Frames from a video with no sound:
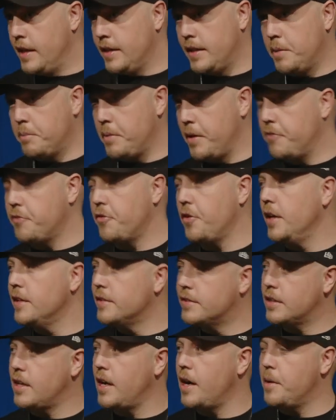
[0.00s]
Then my
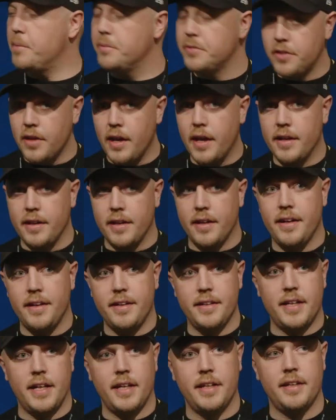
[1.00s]
friends comes and
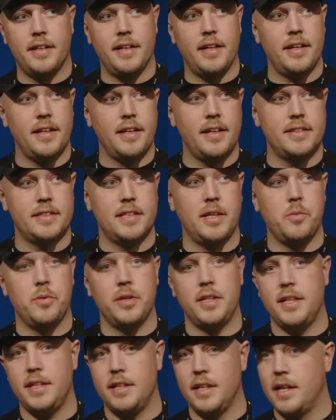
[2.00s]
they say,
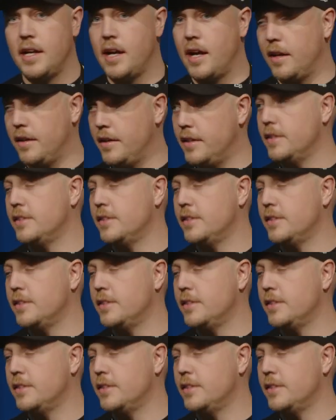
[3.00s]
we need a gun.